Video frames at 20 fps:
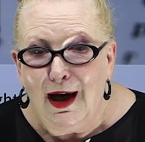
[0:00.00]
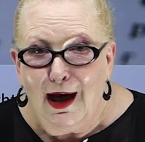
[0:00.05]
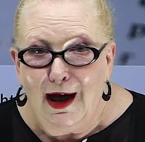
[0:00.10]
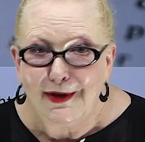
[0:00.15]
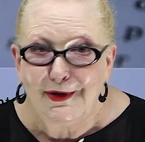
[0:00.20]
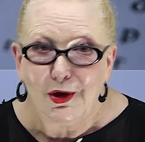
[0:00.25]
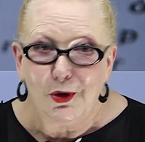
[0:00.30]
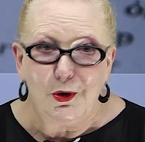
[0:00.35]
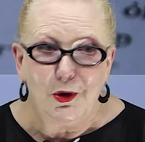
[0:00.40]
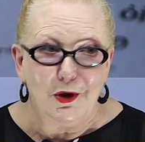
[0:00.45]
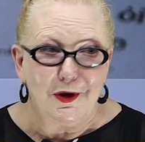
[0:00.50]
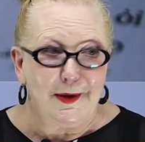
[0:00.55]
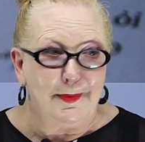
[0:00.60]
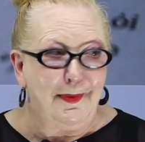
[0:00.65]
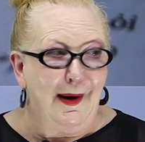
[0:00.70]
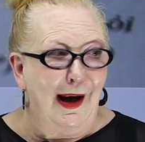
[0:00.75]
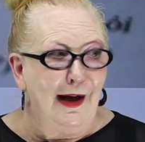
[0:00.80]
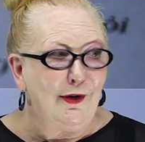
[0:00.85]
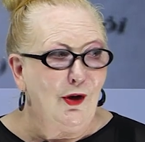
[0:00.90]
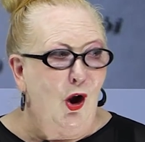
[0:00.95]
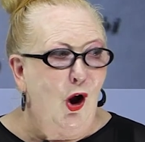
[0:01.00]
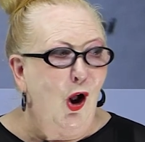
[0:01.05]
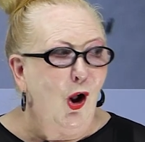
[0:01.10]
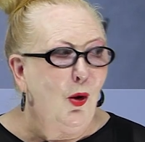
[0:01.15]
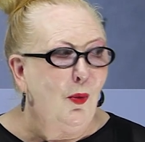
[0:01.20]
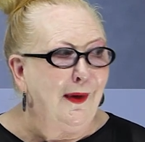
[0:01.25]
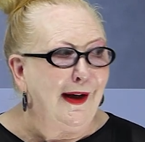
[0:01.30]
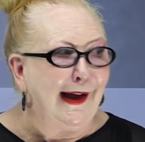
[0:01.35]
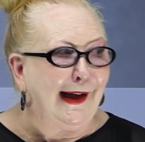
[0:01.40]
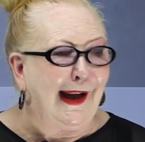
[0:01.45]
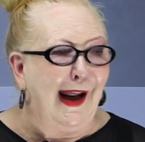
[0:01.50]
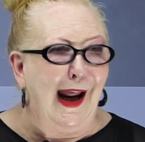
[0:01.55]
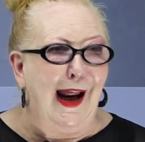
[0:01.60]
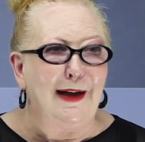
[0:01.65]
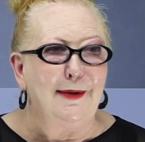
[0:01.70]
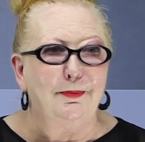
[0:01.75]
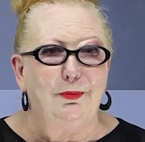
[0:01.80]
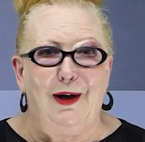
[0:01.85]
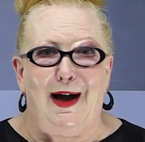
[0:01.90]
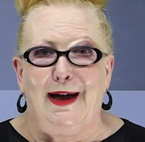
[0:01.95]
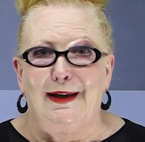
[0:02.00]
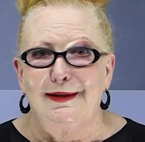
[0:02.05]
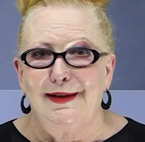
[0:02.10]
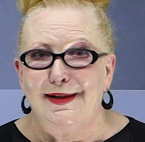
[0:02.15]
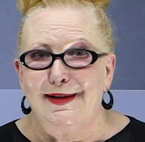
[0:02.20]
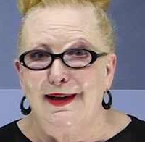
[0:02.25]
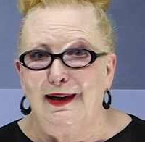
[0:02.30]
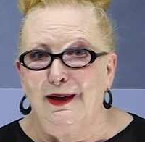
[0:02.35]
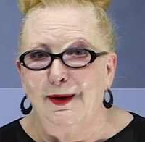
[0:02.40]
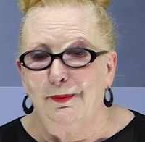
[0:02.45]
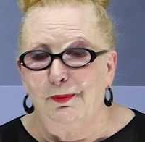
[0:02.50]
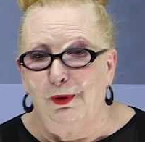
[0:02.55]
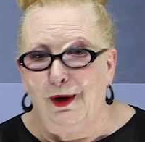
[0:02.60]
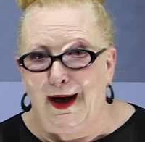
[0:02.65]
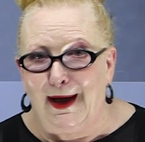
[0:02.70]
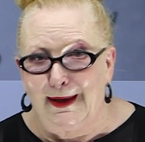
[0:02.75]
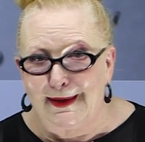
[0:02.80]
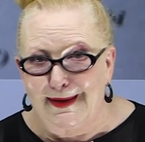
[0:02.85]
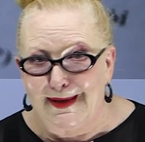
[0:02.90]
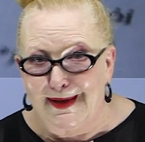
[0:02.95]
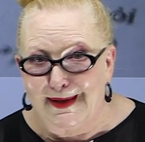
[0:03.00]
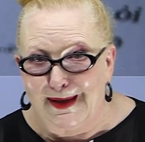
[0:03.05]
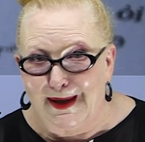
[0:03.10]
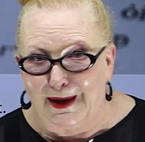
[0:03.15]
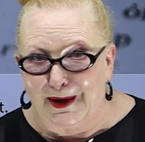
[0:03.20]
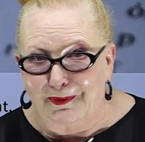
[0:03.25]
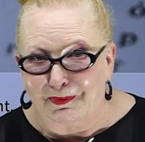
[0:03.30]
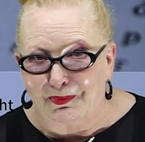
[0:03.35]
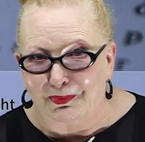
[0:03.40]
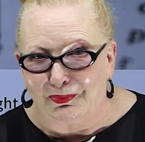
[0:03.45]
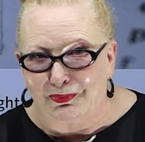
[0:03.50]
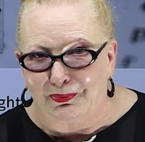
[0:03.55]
And so you spend all weekend practicing and practicing.